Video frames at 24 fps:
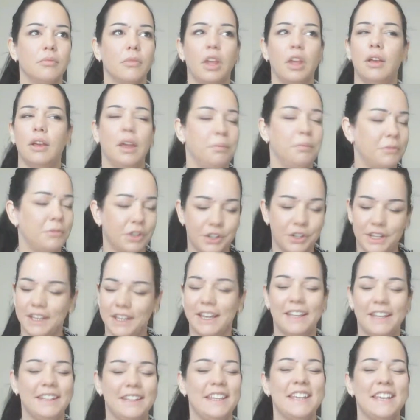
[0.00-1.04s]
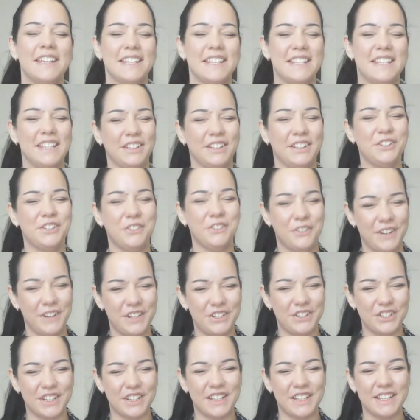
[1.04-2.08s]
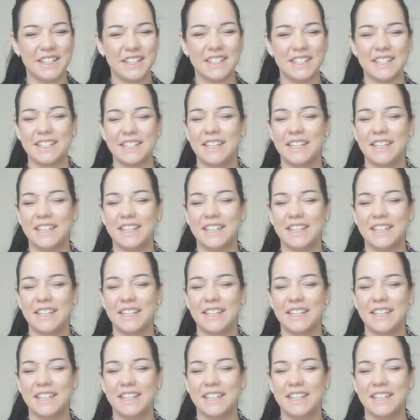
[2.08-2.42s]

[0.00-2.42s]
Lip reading: I'm turning ideas into visuals.